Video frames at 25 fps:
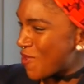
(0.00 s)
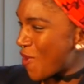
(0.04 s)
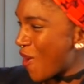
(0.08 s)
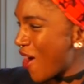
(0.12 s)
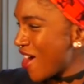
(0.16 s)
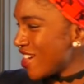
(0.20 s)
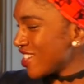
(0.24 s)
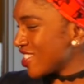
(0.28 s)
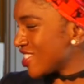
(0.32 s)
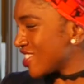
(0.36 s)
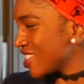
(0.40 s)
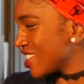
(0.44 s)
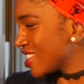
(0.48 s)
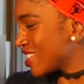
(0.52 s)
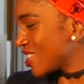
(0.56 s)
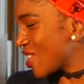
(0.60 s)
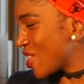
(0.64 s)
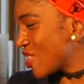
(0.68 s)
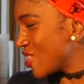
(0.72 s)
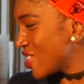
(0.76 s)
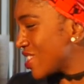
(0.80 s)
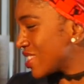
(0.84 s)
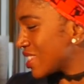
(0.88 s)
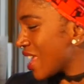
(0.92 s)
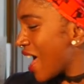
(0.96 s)
Why is she
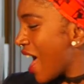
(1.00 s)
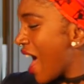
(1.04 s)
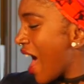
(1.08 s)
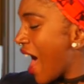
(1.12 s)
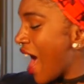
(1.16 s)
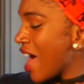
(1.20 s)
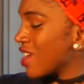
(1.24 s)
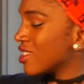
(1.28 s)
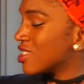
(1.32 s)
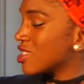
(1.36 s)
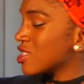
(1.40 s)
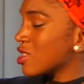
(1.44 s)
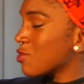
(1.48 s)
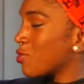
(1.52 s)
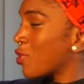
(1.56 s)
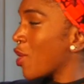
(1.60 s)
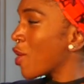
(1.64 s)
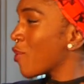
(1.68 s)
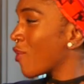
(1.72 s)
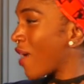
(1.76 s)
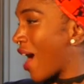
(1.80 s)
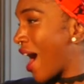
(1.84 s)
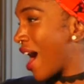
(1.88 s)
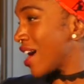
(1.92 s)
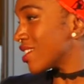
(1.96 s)
so this? And to the
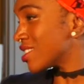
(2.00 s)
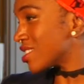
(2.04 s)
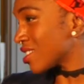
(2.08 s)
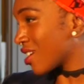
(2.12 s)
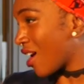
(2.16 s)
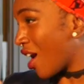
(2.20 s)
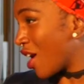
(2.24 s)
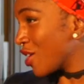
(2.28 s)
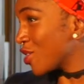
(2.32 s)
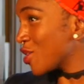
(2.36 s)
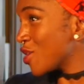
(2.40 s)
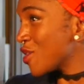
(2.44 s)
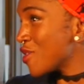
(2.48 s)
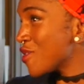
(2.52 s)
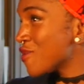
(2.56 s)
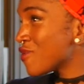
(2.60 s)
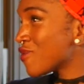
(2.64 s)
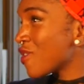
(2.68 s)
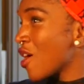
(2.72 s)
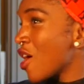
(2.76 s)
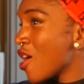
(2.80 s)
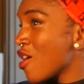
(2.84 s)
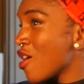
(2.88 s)
point where I had to kind of